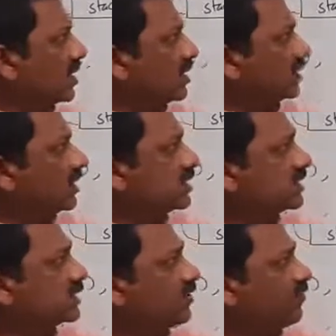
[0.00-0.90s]

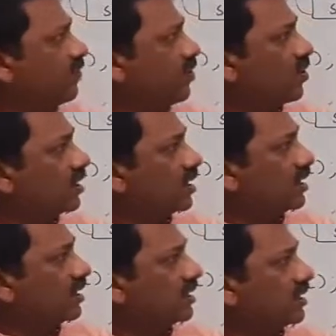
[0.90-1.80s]
This fork
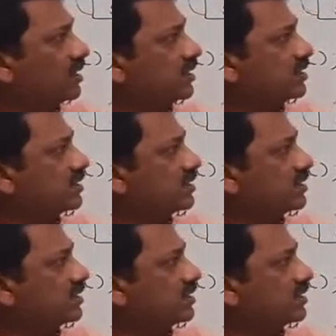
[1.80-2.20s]
returns,